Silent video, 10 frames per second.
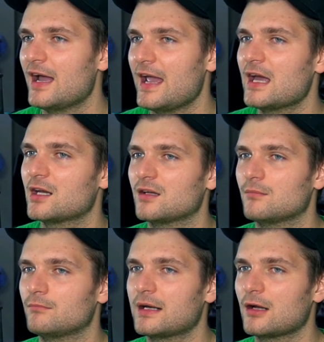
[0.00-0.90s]

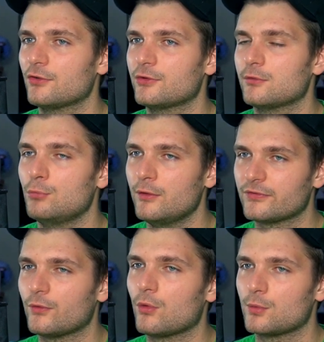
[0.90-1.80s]
but it also
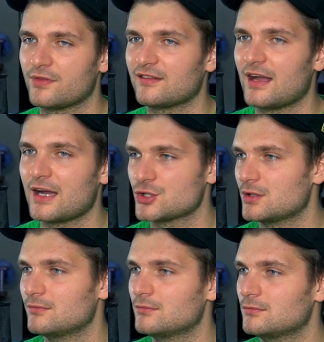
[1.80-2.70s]
moves forward with its
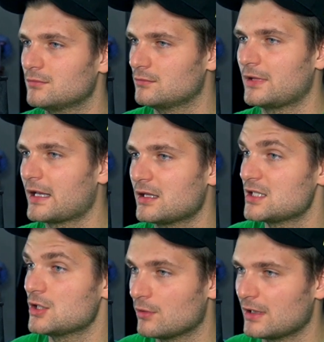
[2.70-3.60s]
action like
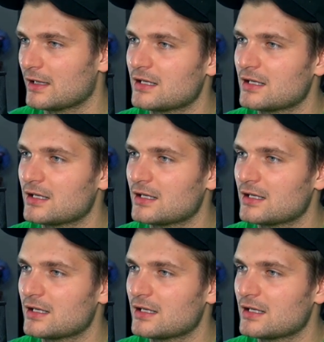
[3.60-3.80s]
continually.